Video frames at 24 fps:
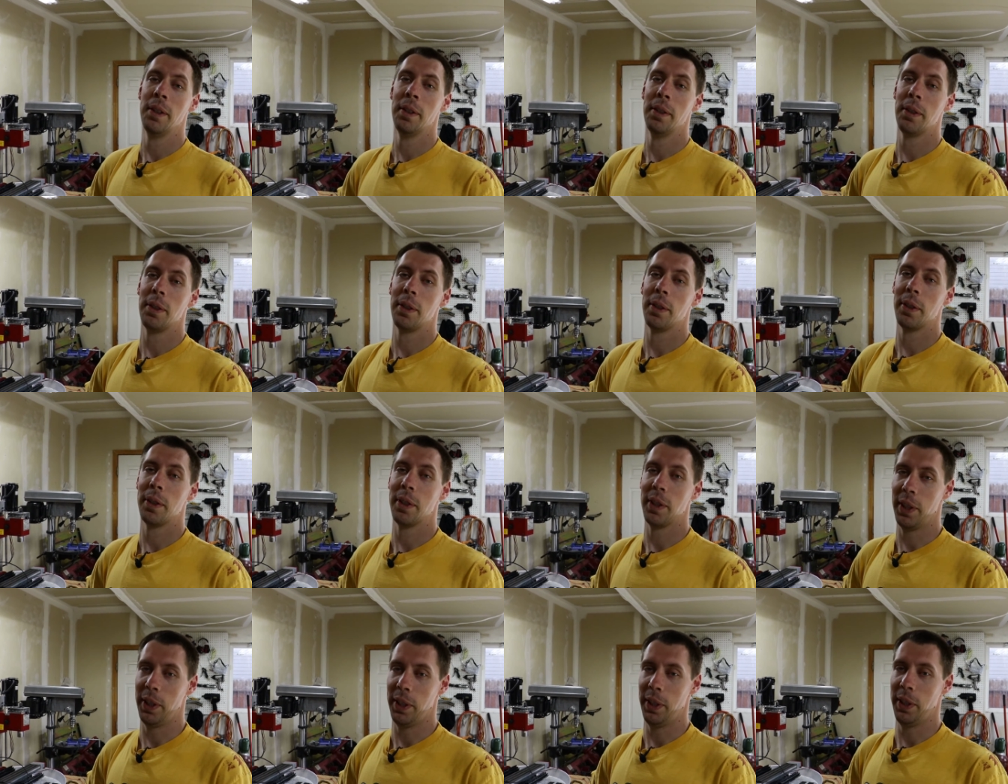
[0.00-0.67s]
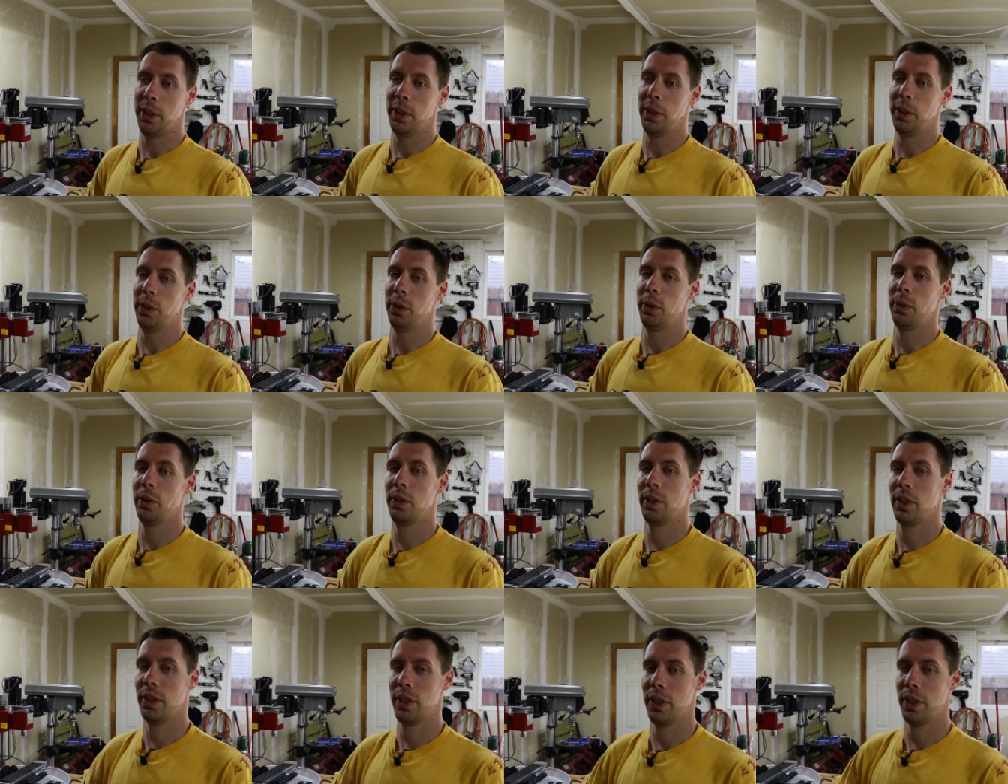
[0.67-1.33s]

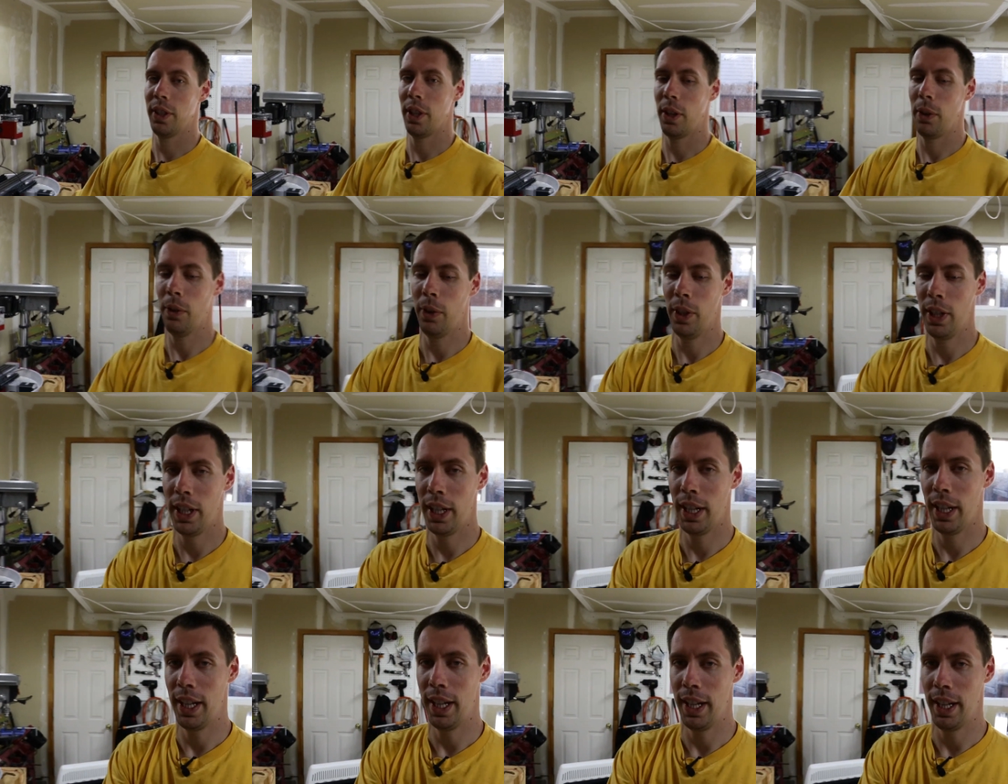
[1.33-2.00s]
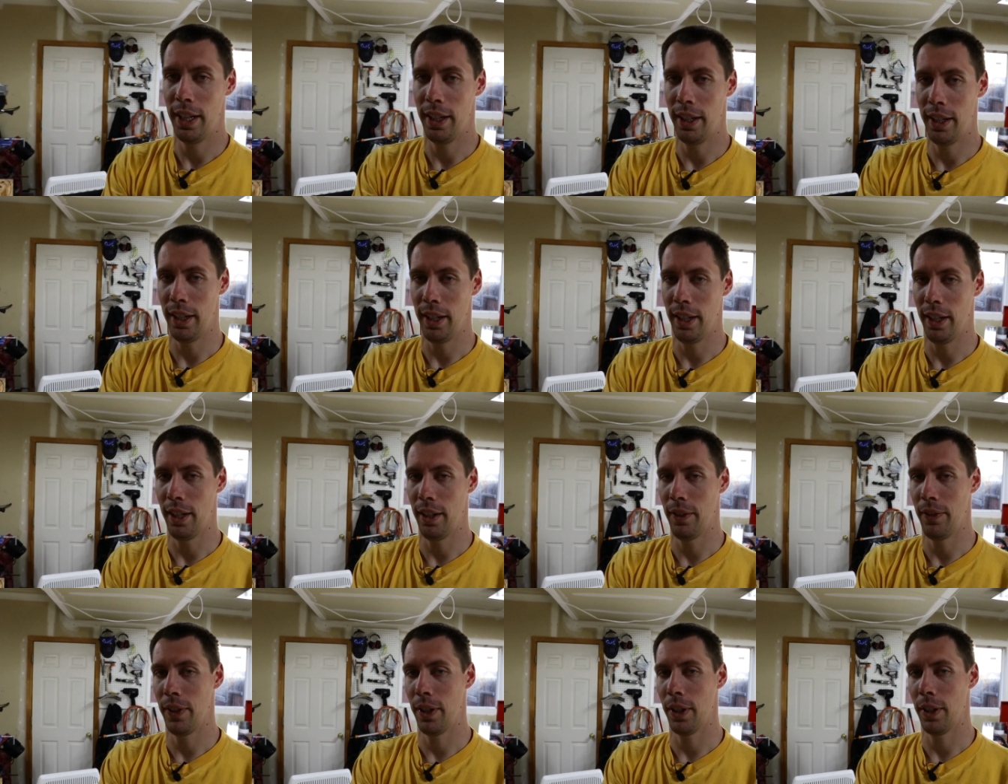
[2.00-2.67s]
So I went ahead
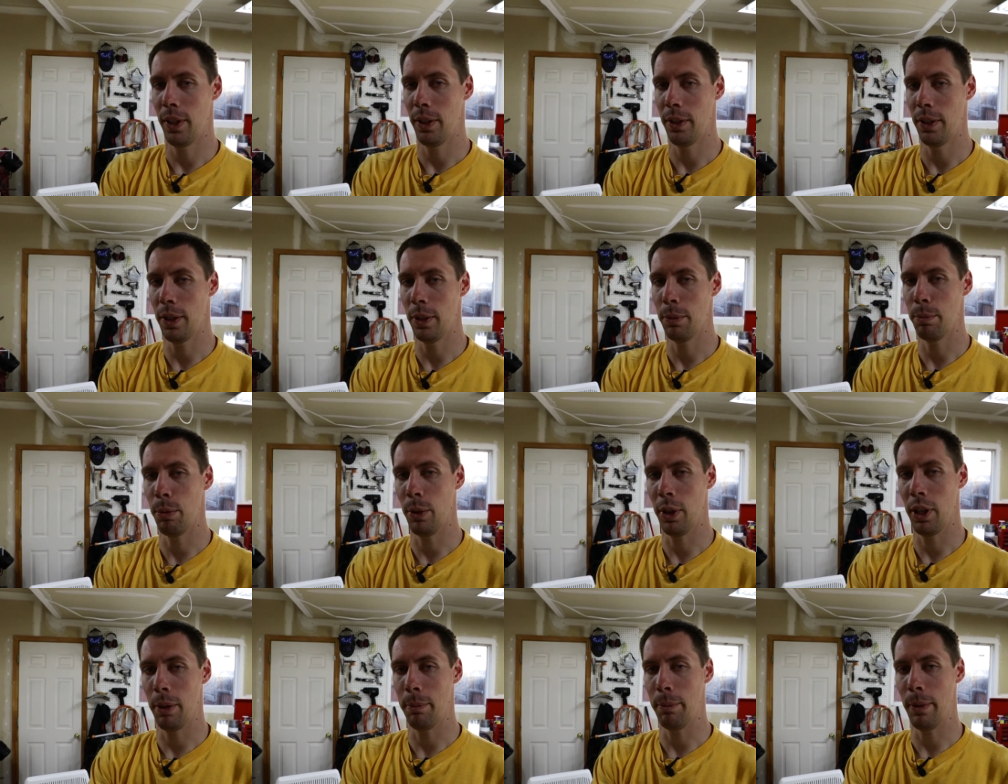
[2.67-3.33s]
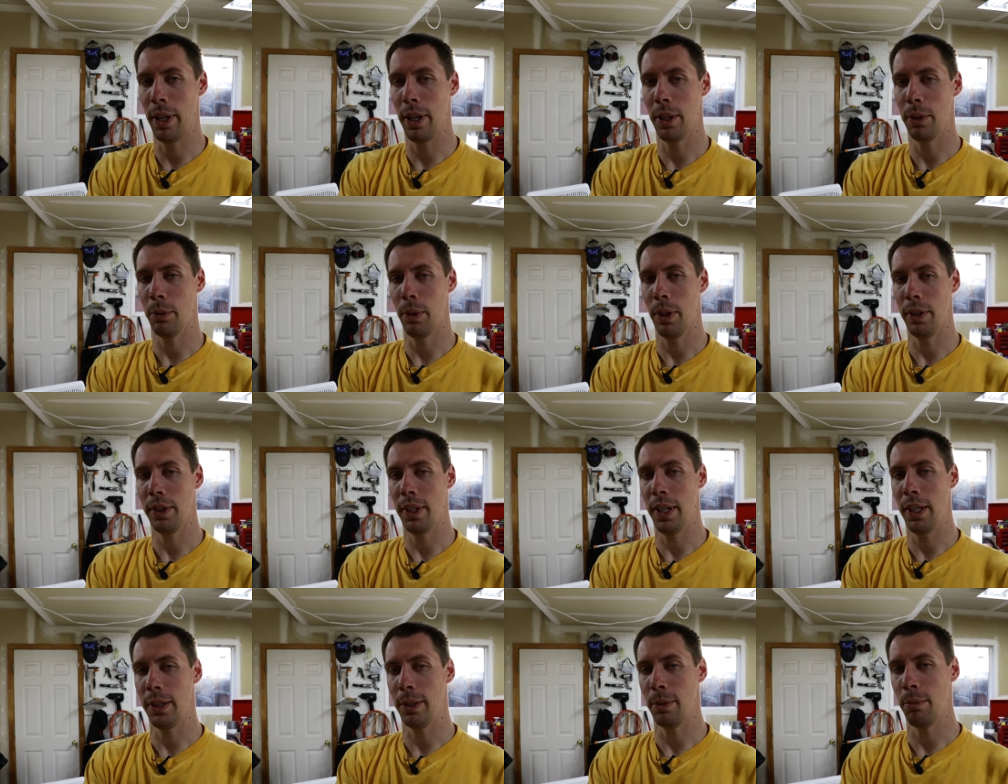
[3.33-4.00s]
and I figured at this point I might as well
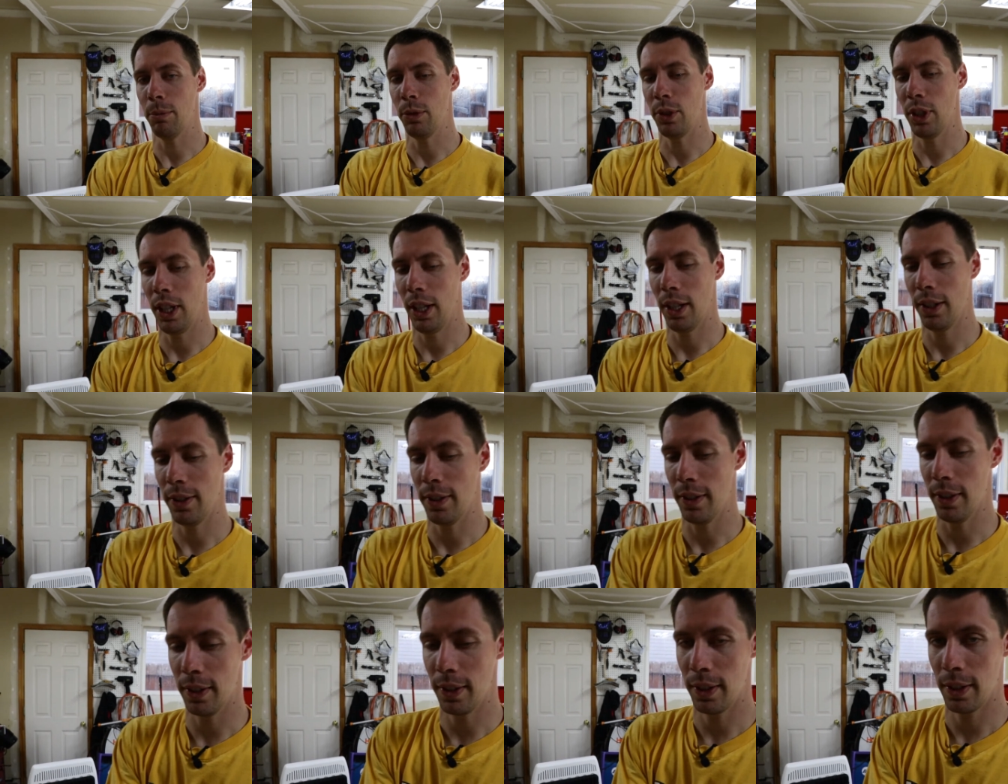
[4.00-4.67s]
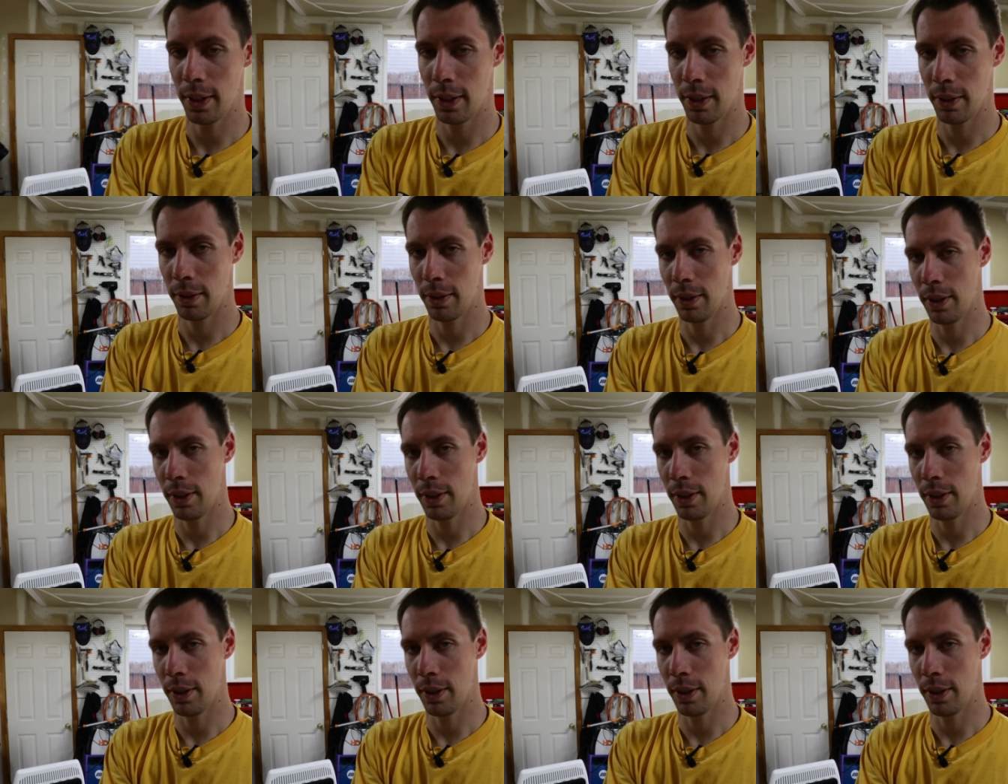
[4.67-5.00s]
take some chances.